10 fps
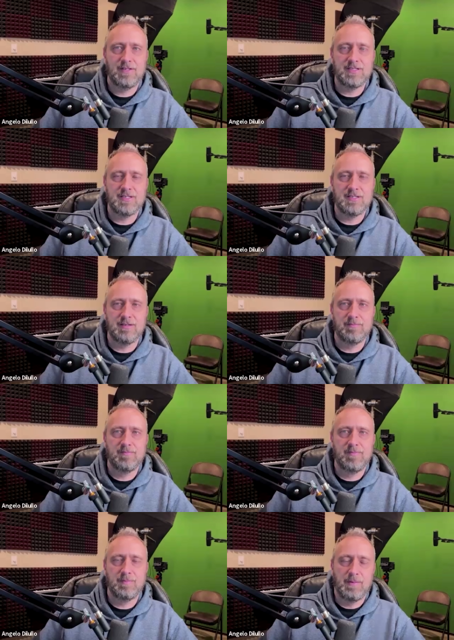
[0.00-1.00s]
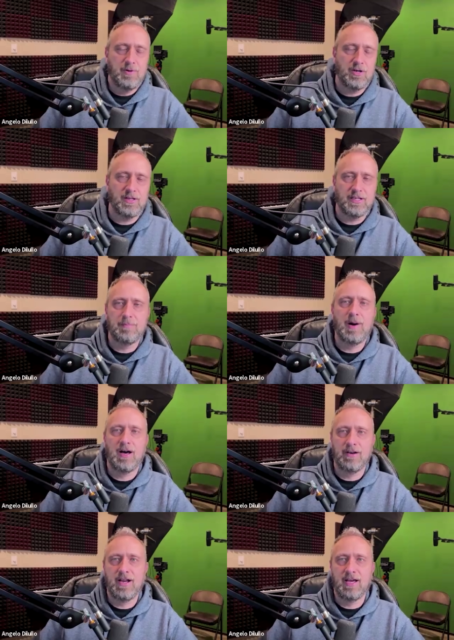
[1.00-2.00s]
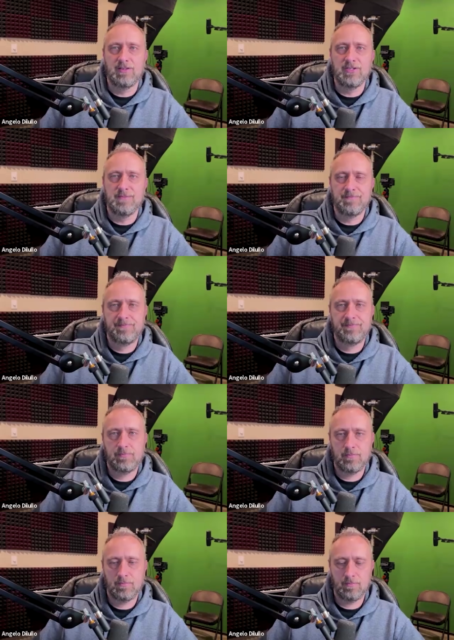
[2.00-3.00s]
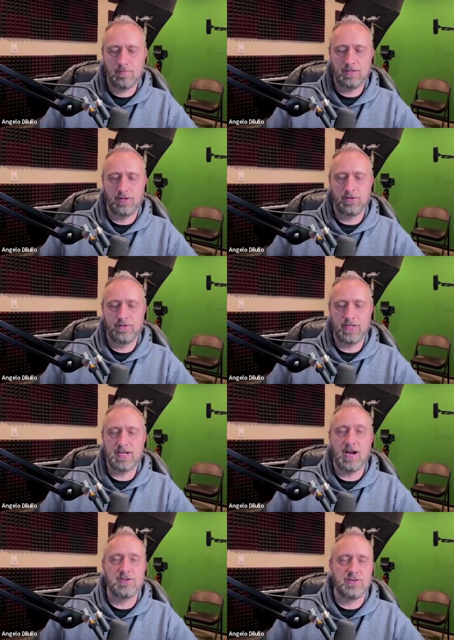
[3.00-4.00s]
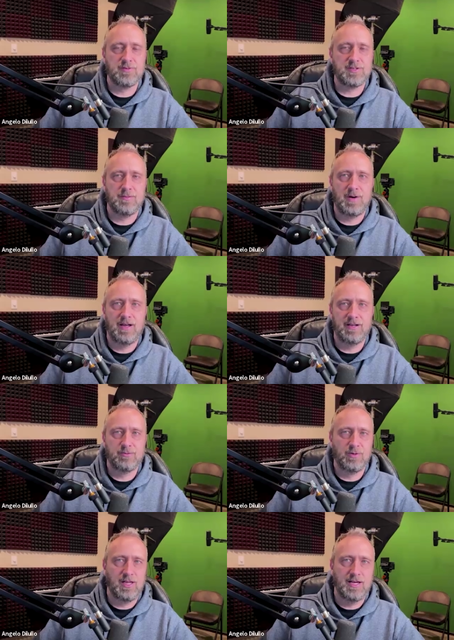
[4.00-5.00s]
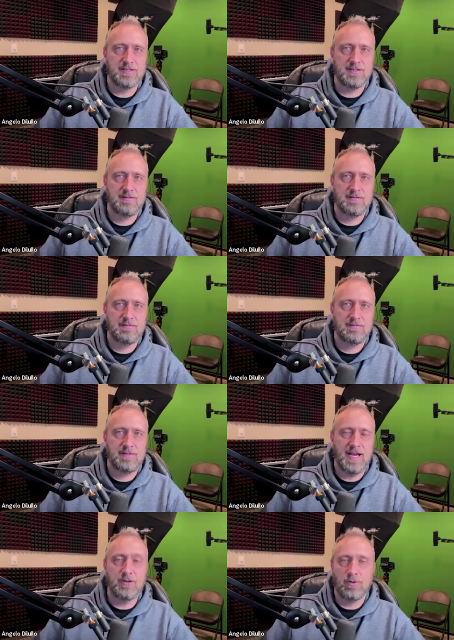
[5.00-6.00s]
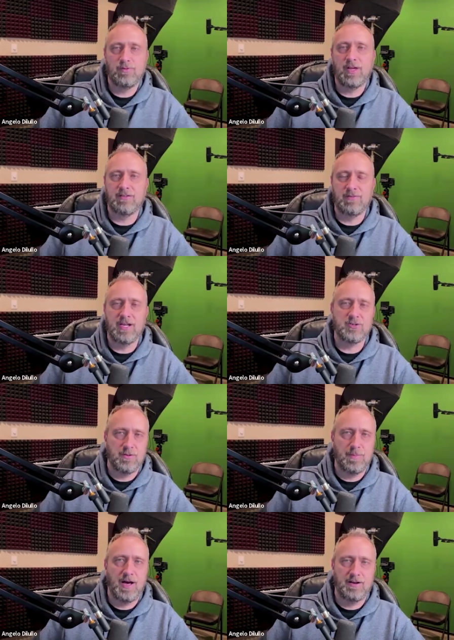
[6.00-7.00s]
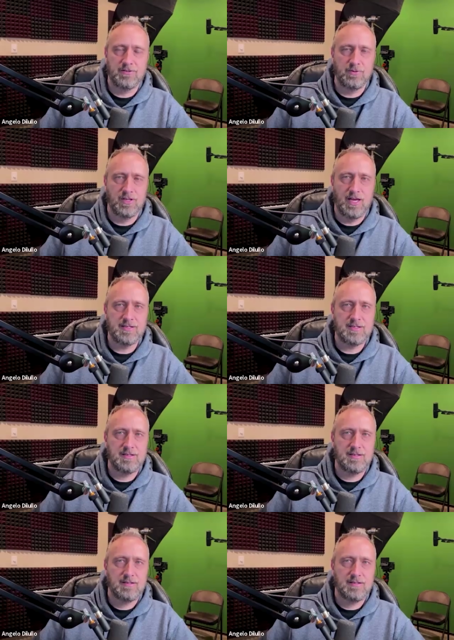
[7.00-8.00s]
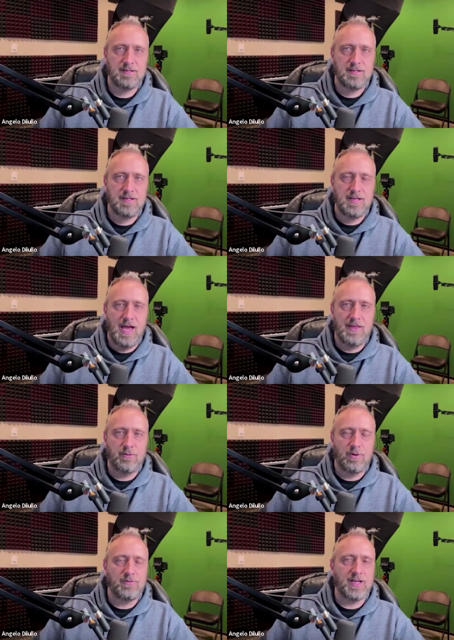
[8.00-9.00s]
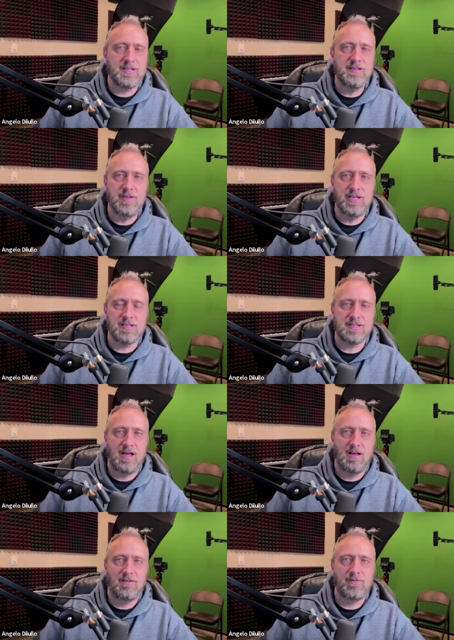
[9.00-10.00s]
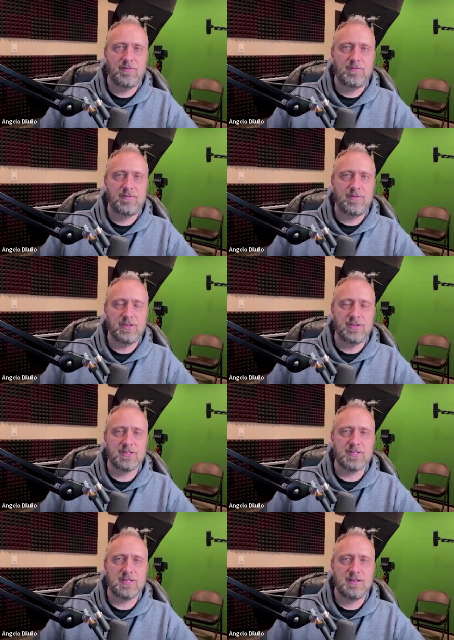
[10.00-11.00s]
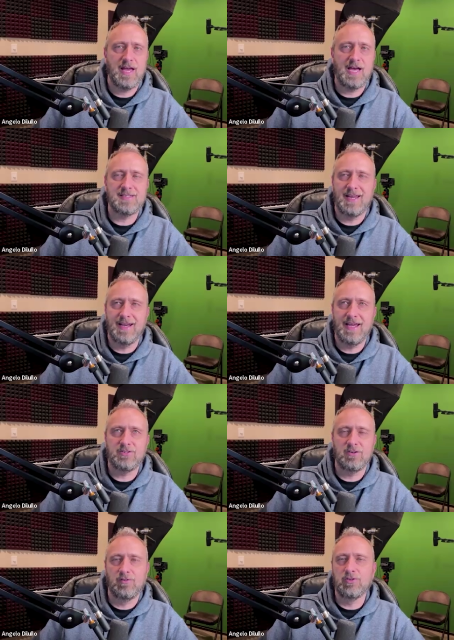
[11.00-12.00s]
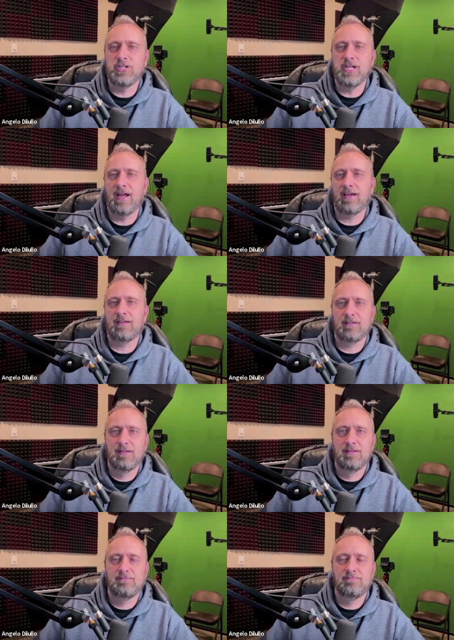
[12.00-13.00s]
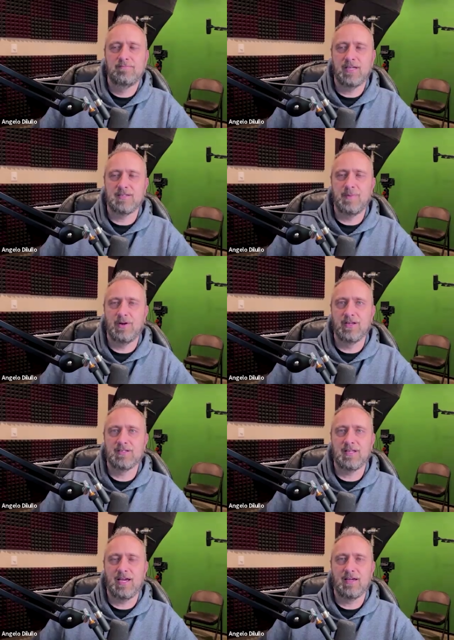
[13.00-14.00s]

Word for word: This is in my book, the pond analogy. The entire surface of the pond is realized, and the reflective nature of the pond is realized. And then the reflectivity itself has that nature of oceanic experience.